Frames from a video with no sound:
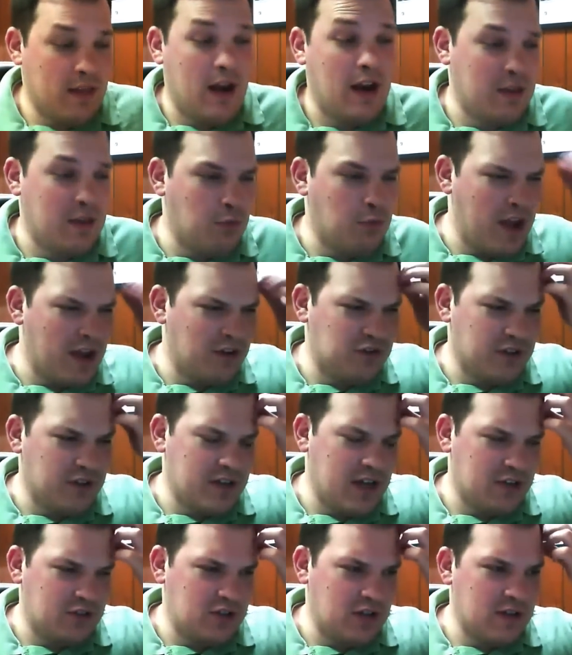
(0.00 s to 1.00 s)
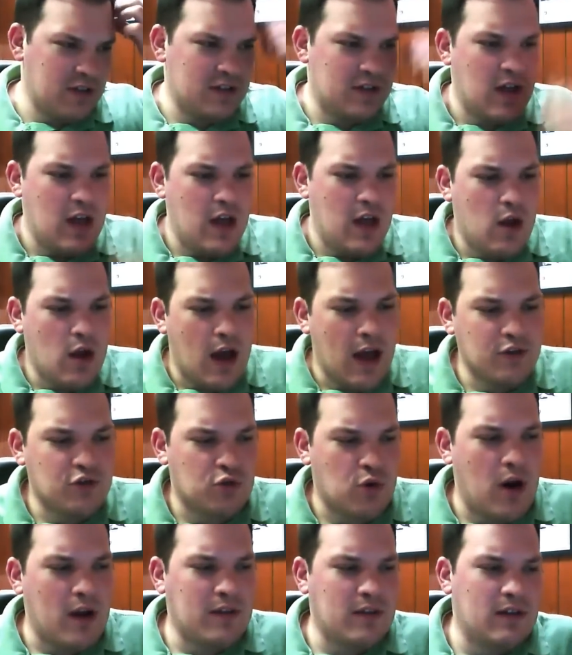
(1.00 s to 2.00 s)
think we actually touched on this.
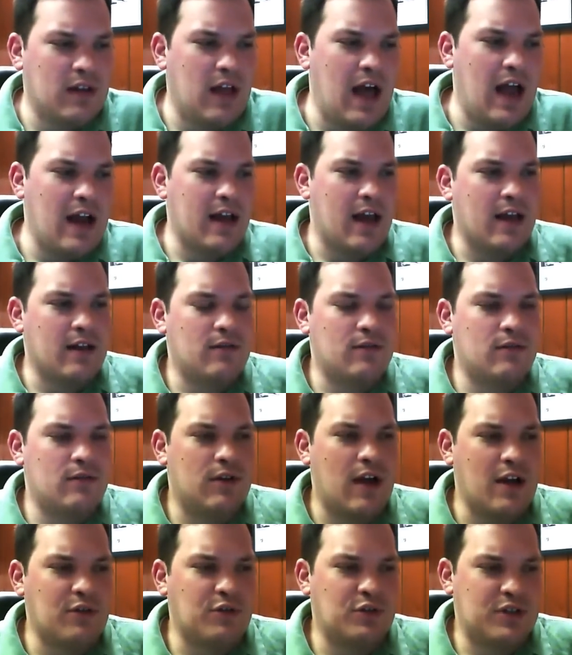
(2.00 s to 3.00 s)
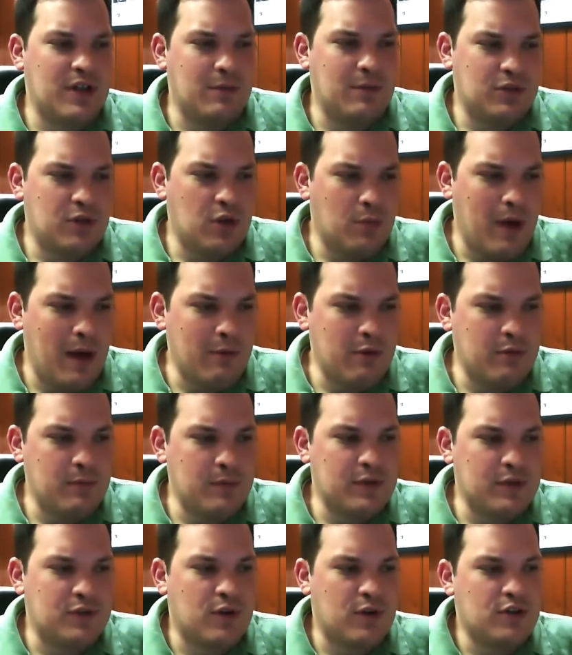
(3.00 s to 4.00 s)
Drawing the line at contraception, the Obama
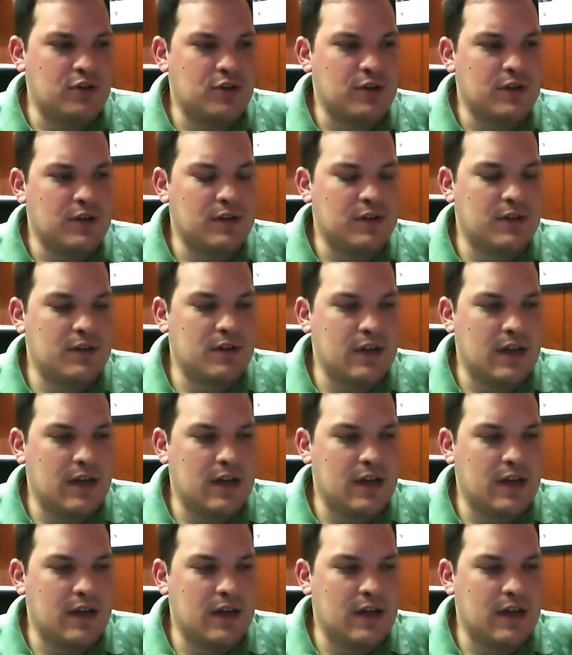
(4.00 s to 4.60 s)
administration,